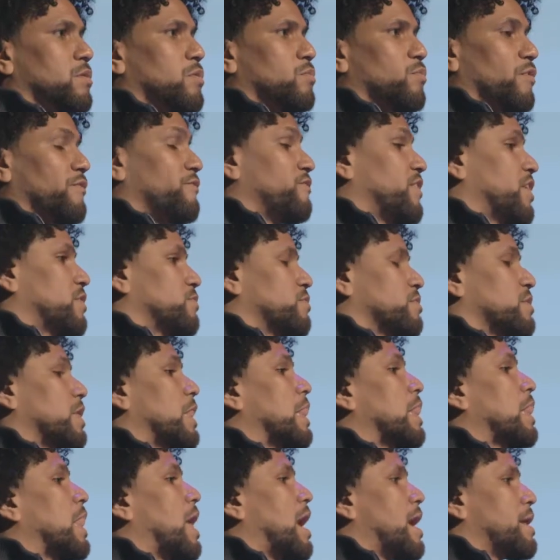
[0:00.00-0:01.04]
were faced with
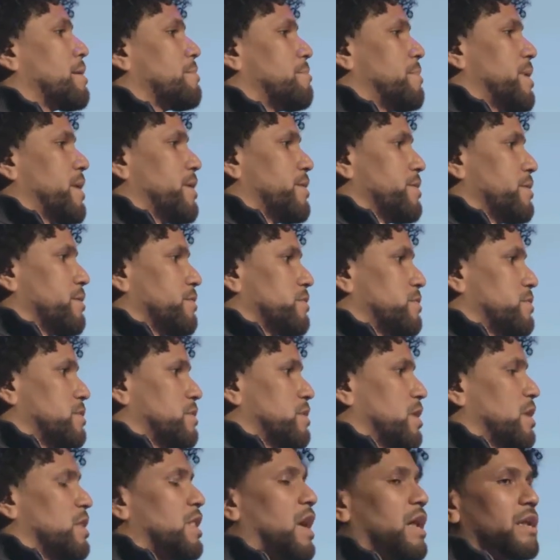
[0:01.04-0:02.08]
a lot of barriers,
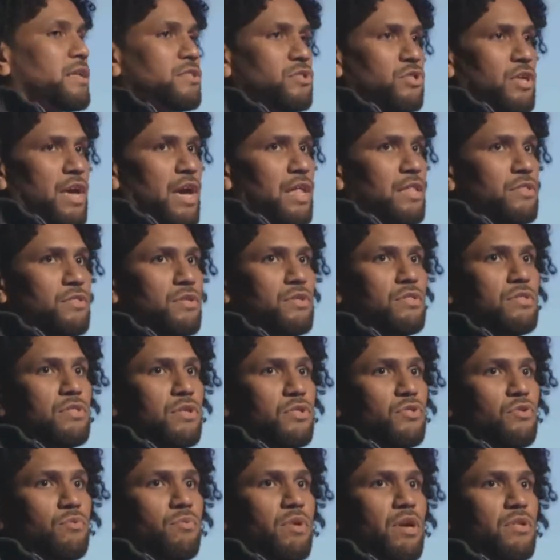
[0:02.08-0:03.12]
a lot of challenging
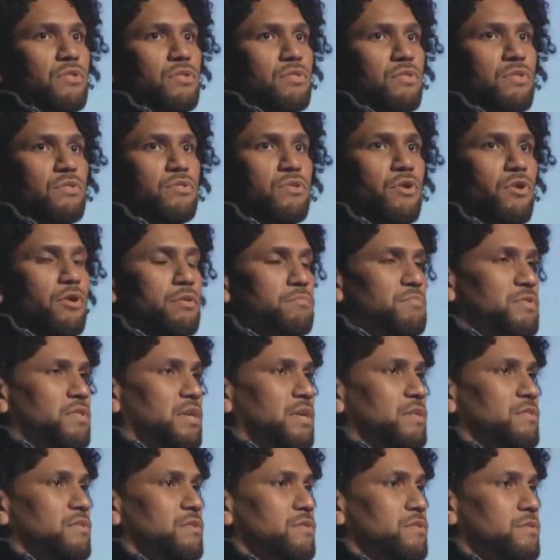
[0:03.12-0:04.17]
situations and
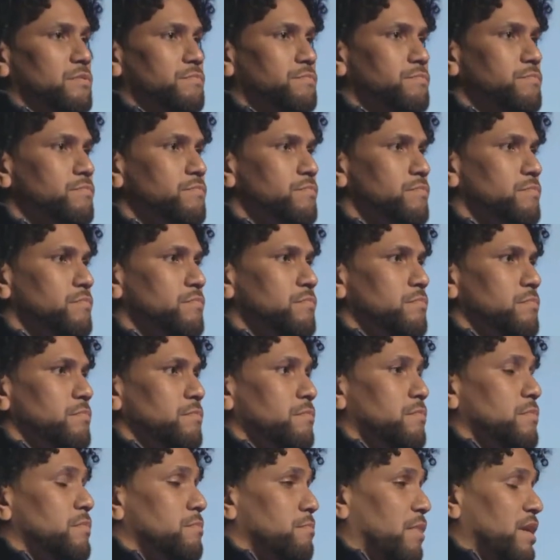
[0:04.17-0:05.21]
circumstances,
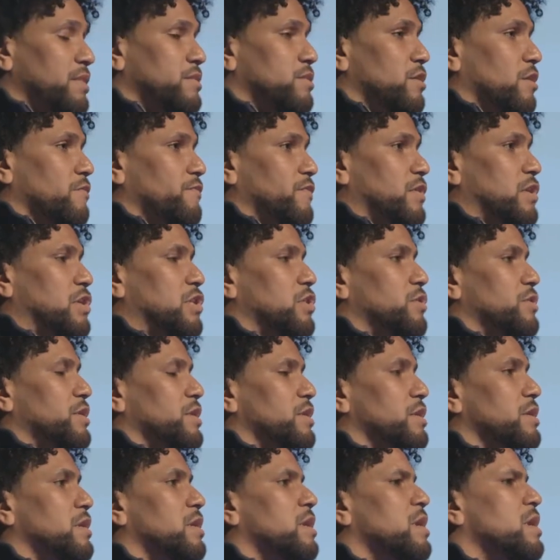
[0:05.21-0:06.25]
myself
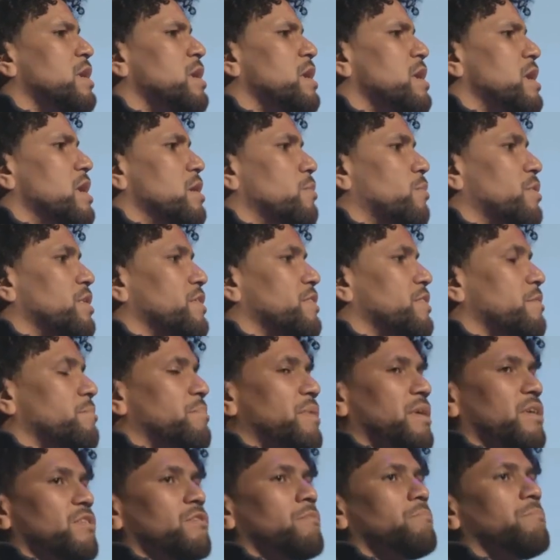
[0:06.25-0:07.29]
included. And one of the
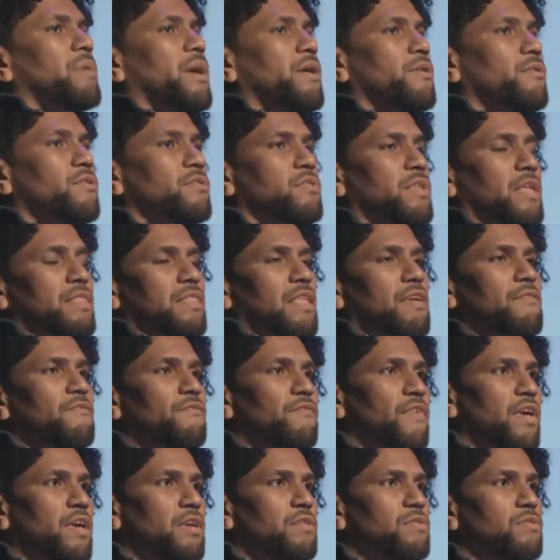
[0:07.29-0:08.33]
biggest barriers that they
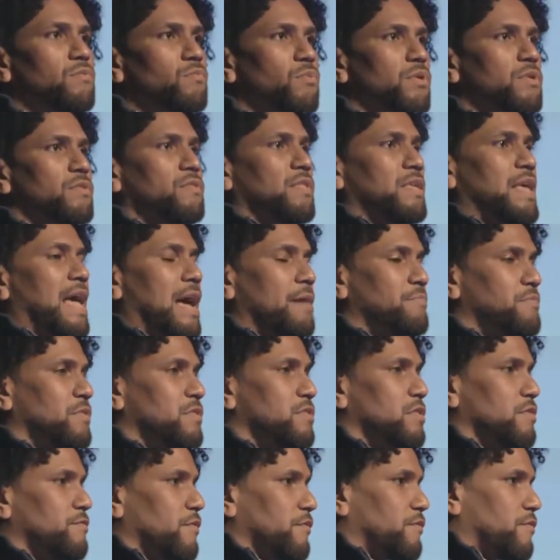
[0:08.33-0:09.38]
faced was the
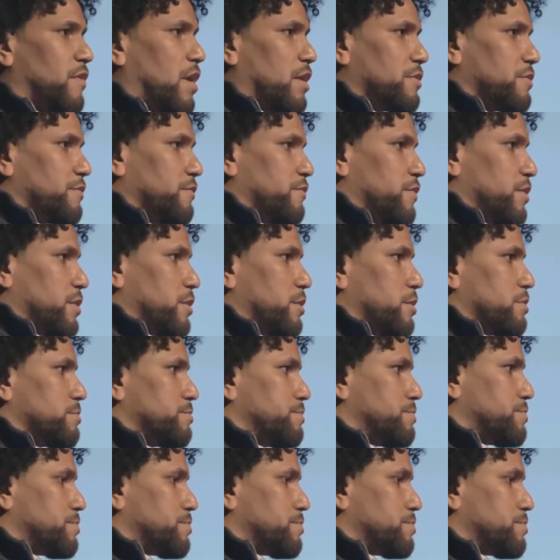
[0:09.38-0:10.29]
absence of a father figure.